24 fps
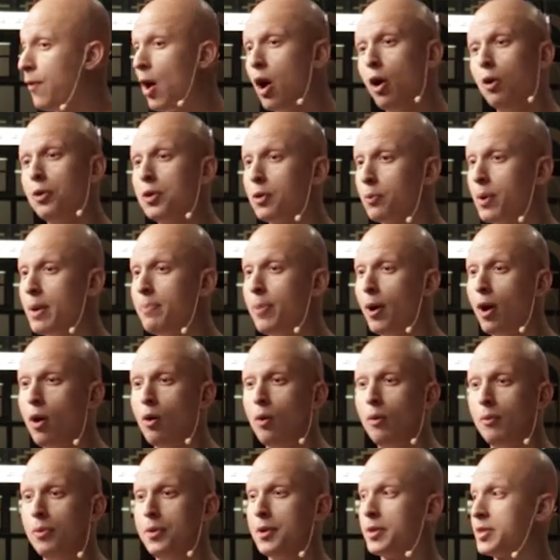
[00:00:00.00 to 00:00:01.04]
follow the
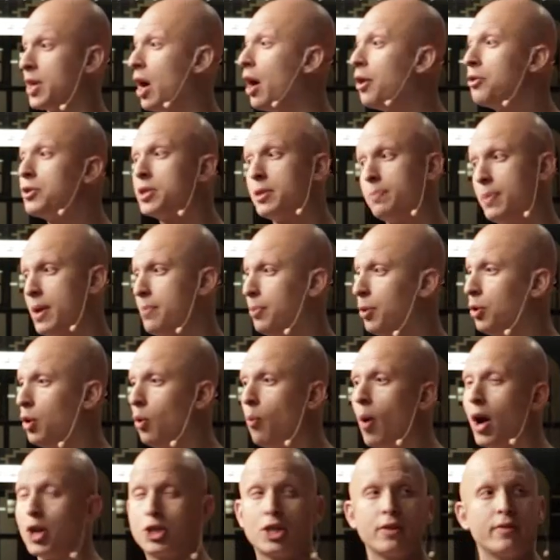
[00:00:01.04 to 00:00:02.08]
repo. There's hundreds of people who
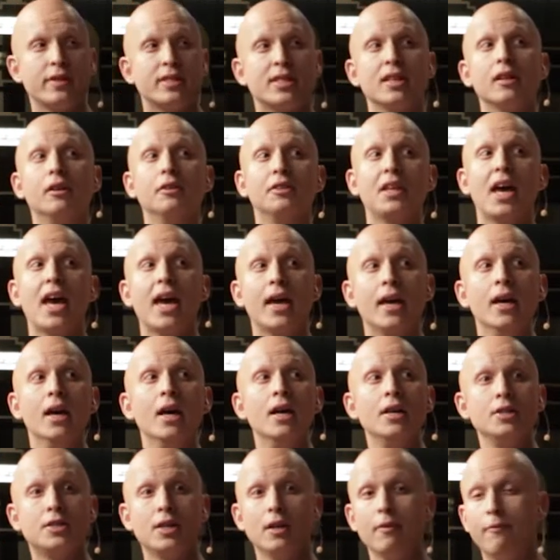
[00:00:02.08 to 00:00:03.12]
watch every single day
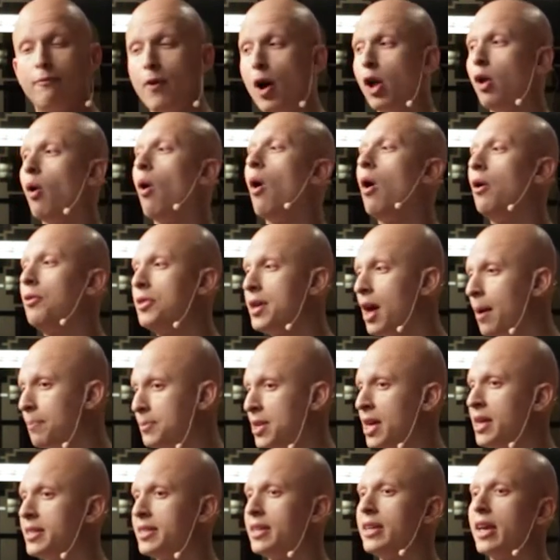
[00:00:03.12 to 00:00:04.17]
to follow all the
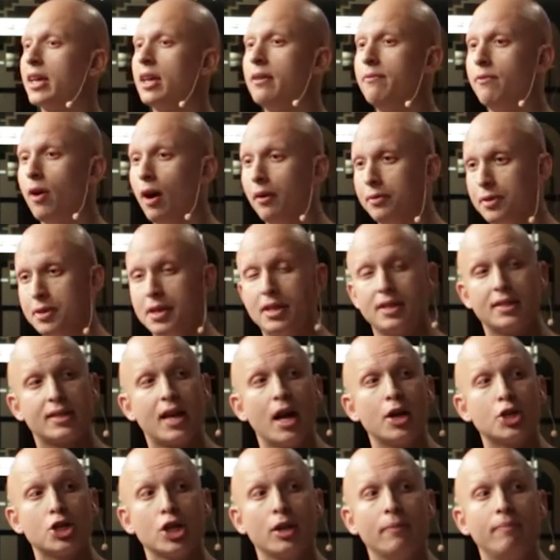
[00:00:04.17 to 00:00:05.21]
updates and get involved in the
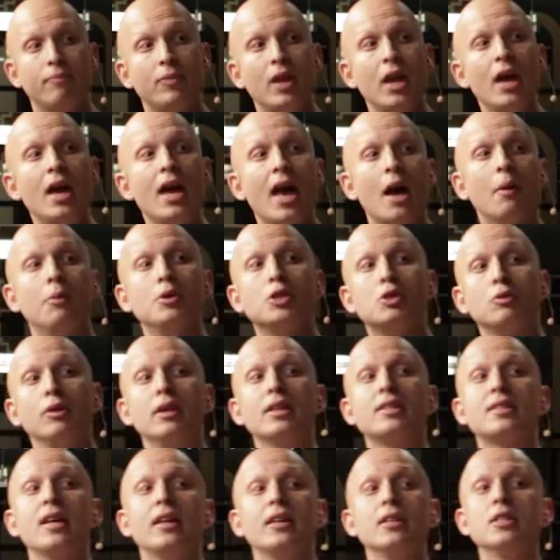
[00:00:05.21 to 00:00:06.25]
discussion. And what's really
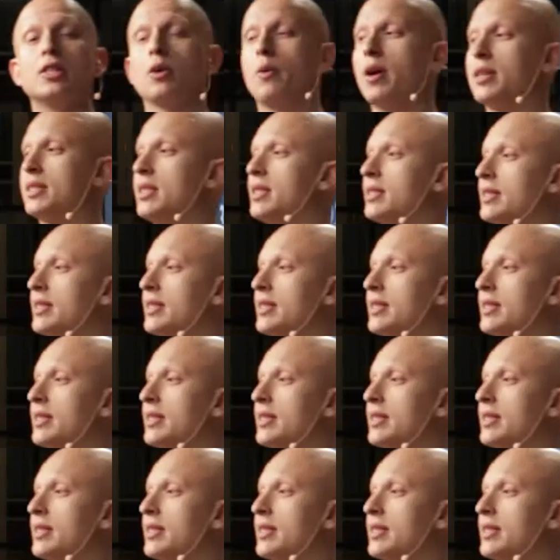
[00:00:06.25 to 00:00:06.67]
exciting to us